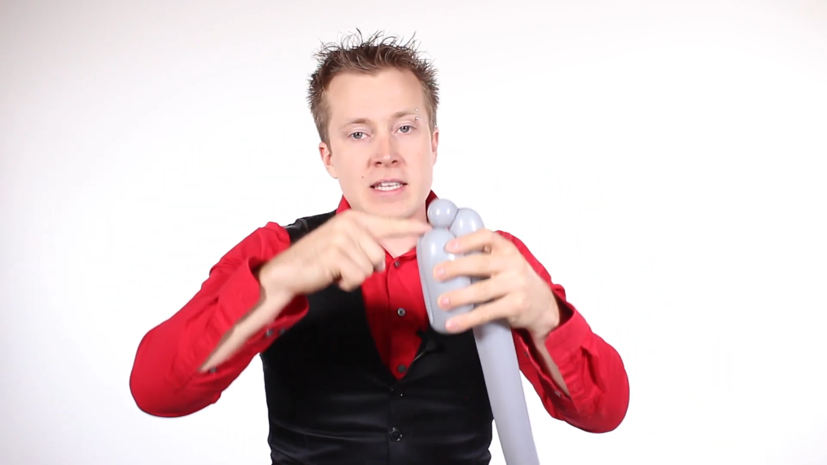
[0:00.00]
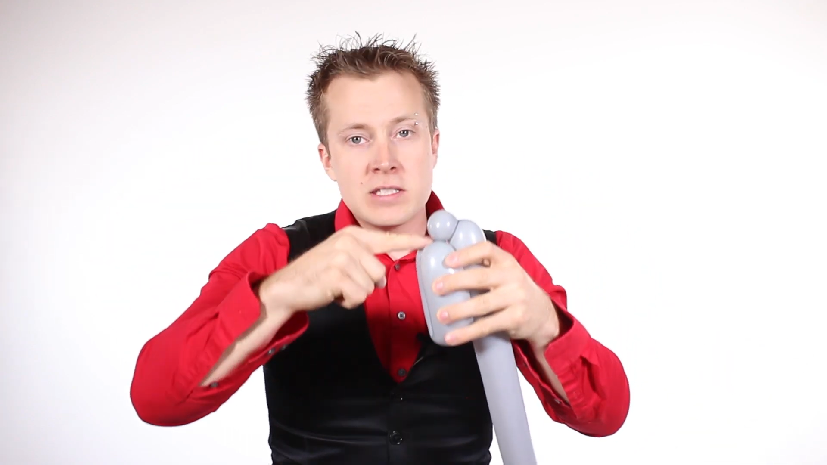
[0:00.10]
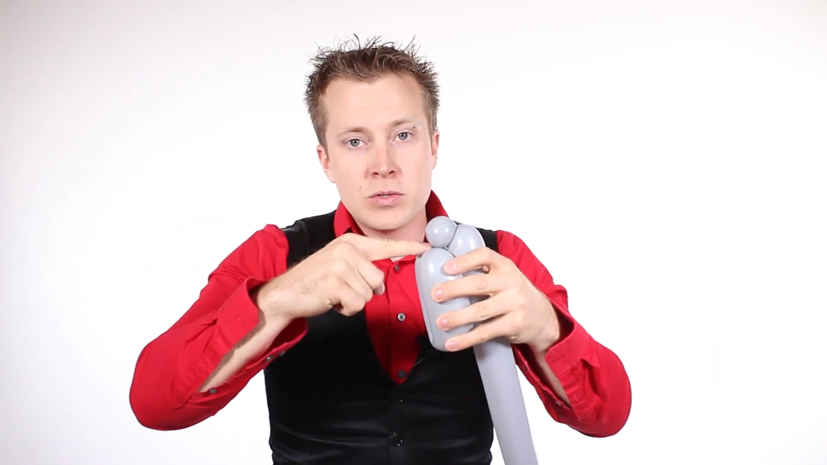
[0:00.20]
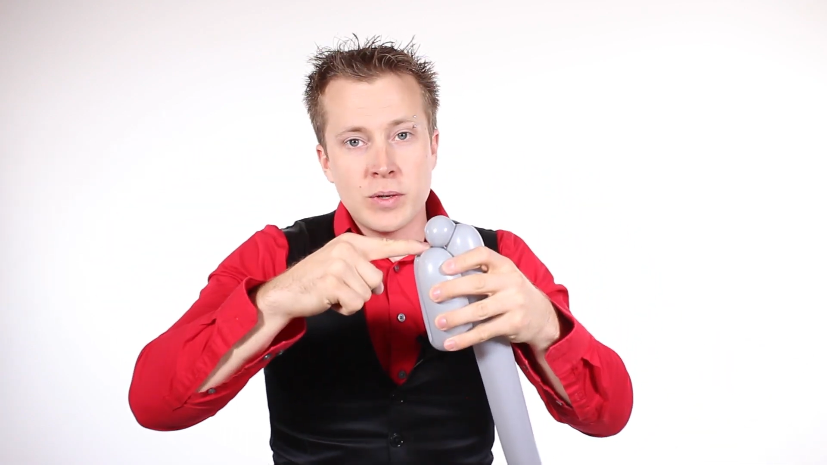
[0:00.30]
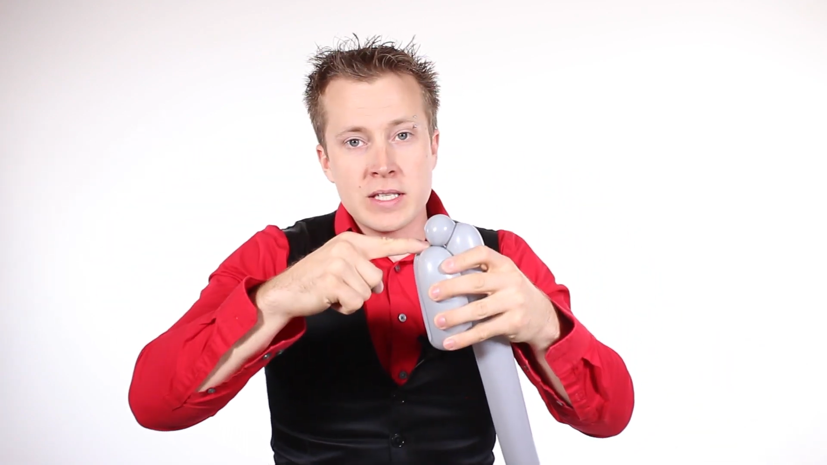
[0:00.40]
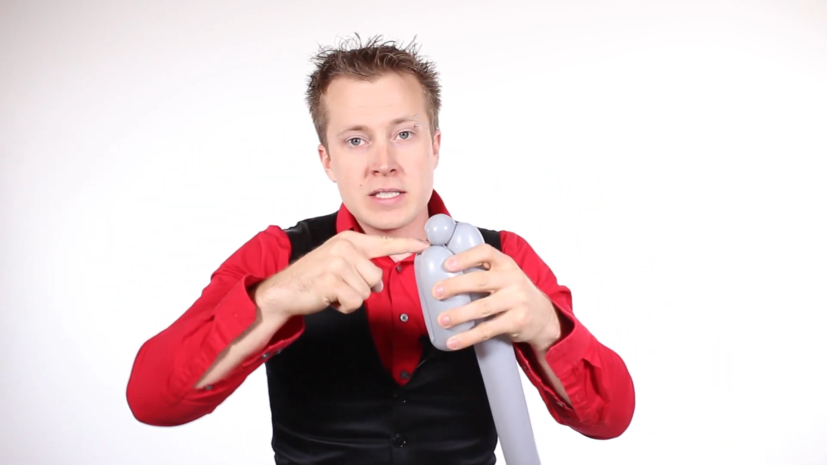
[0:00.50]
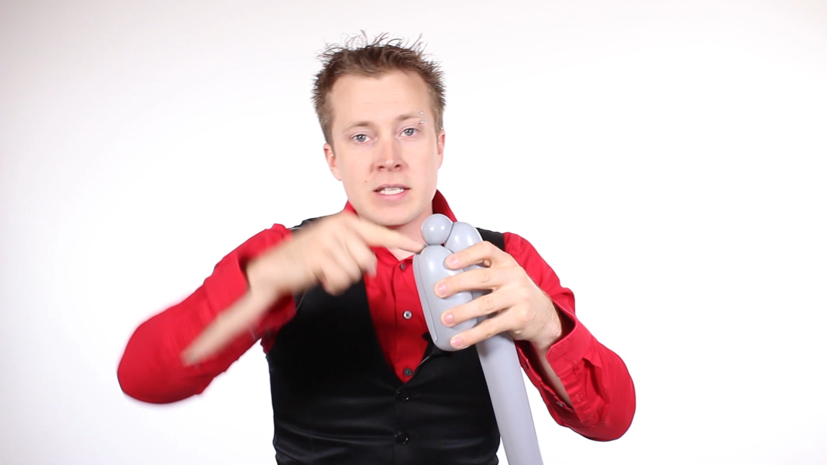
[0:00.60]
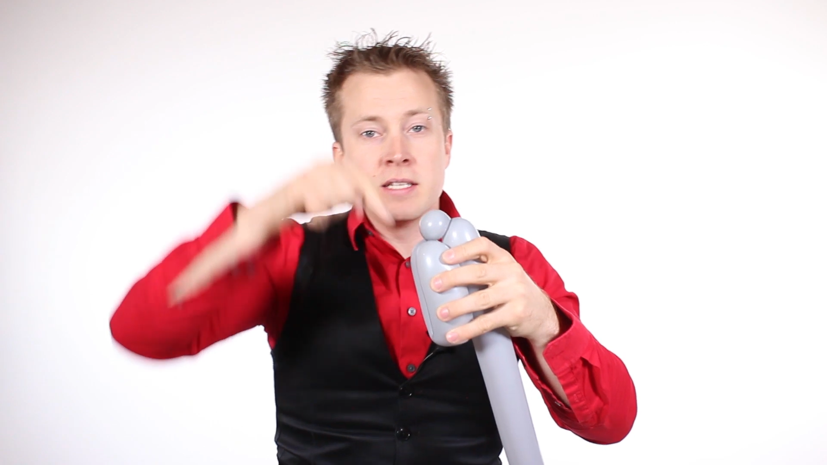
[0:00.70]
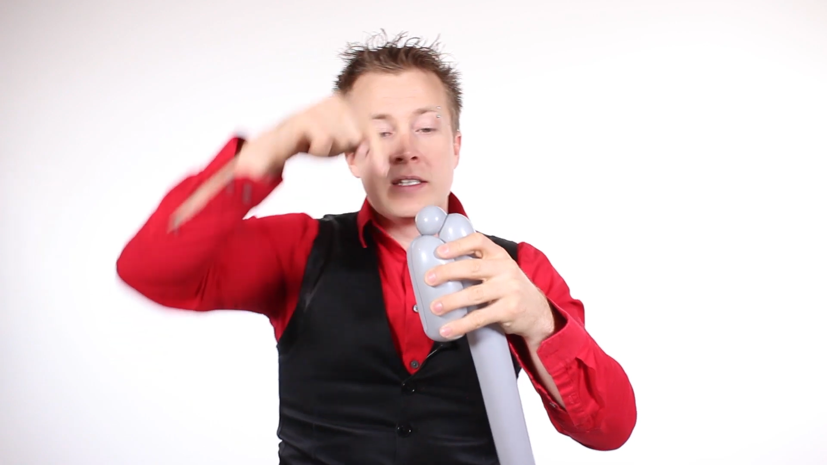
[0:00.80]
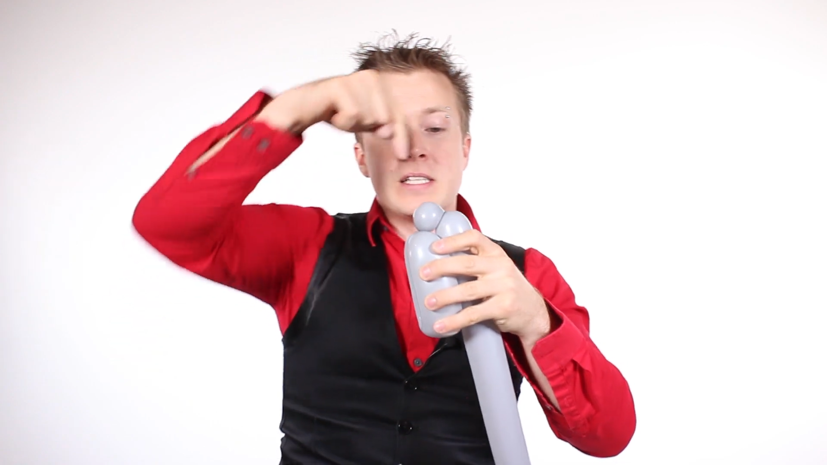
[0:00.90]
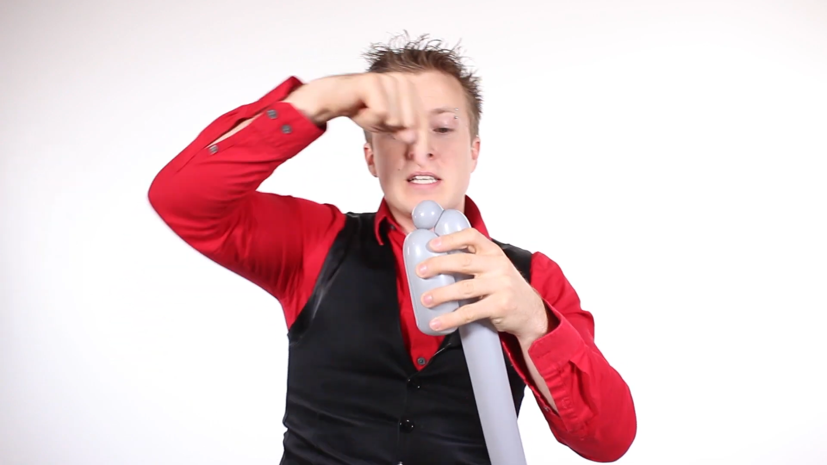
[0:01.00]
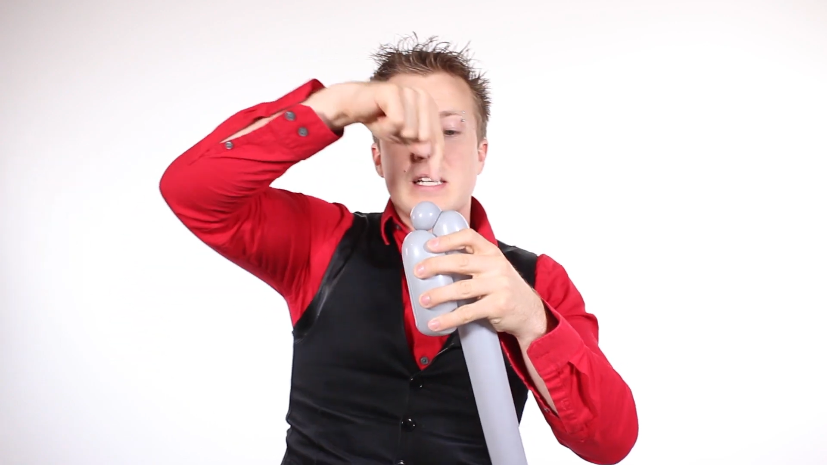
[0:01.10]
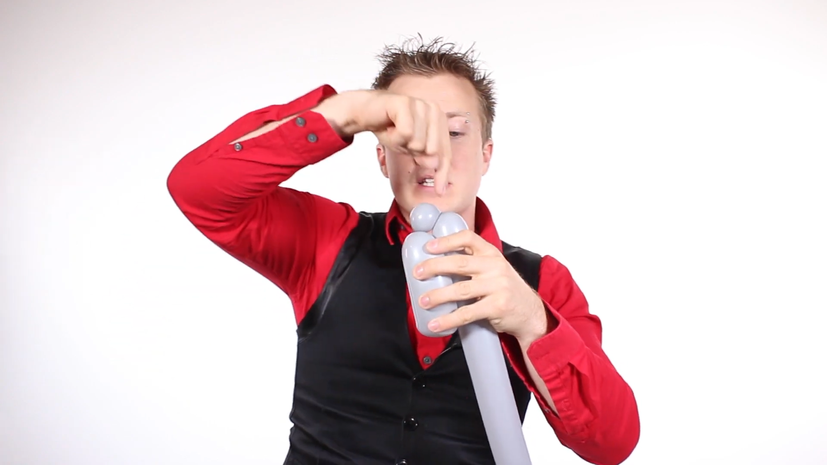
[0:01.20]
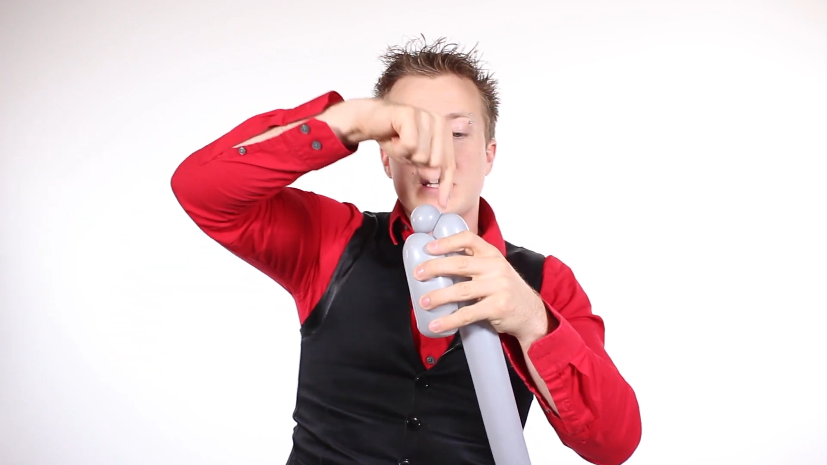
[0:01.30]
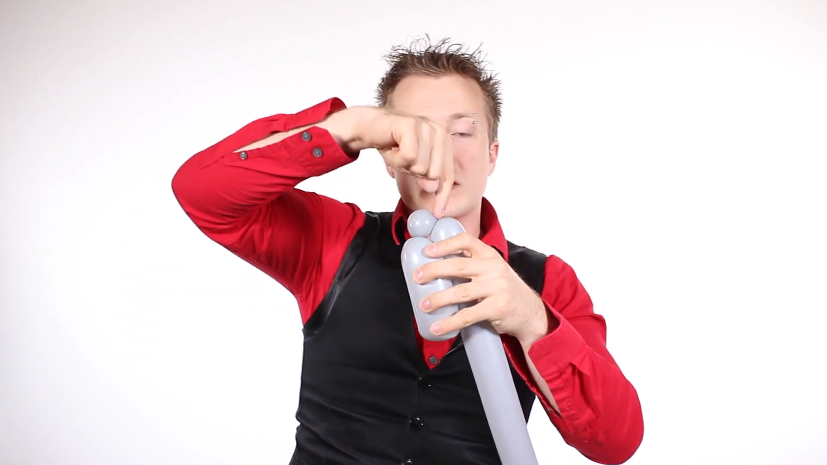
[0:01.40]
this twist to
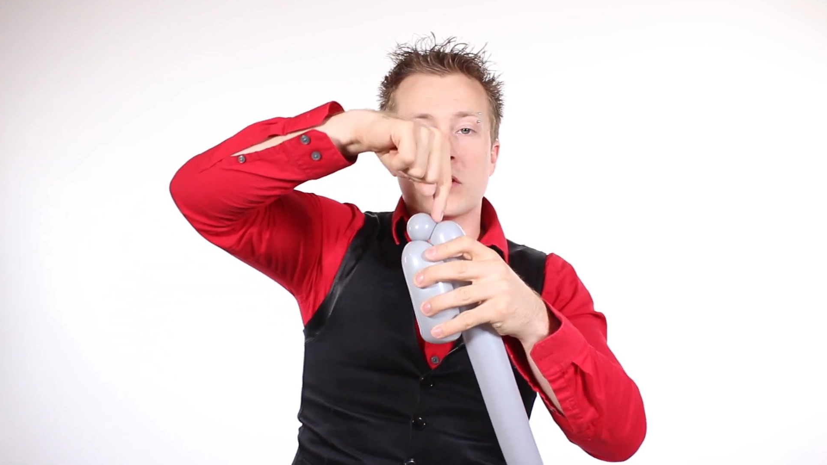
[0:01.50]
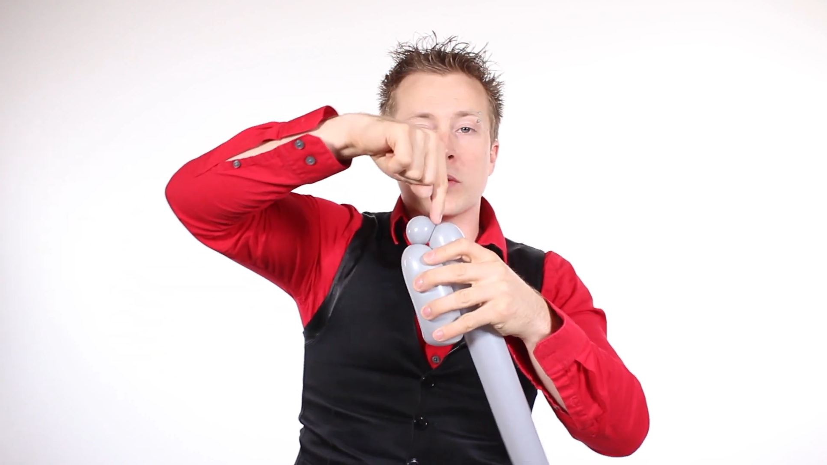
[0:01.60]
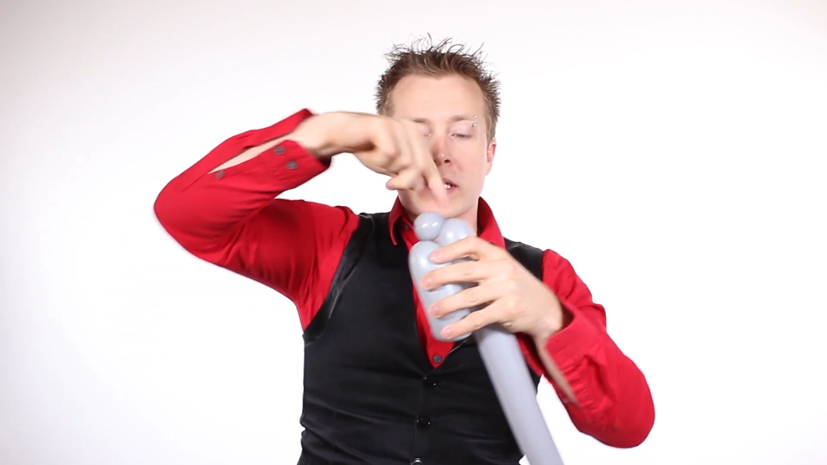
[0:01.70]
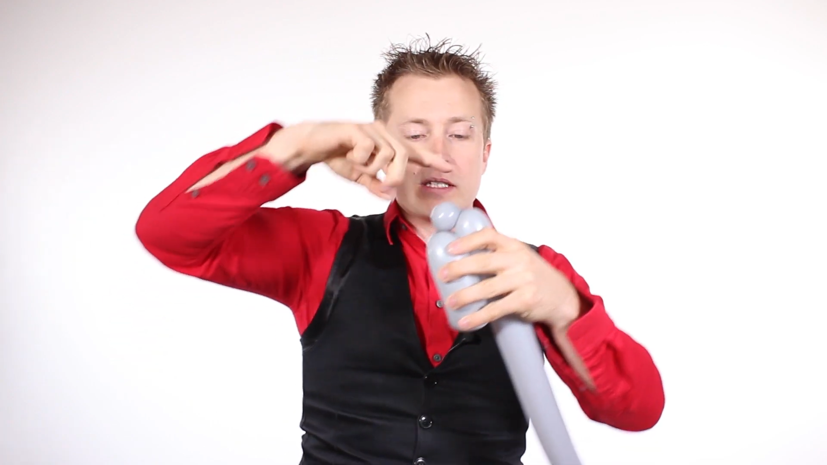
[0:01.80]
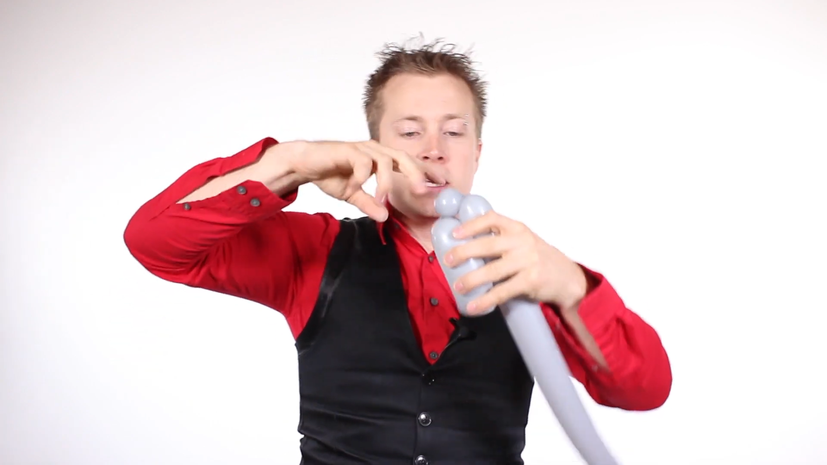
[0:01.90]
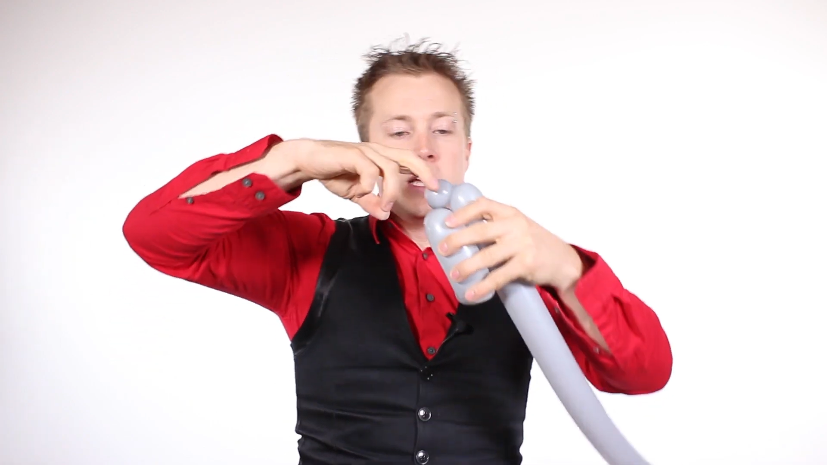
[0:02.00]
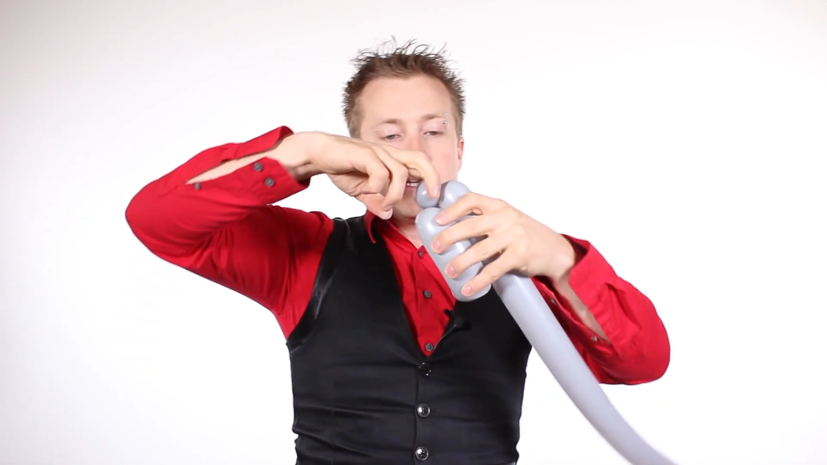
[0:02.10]
touch this twist.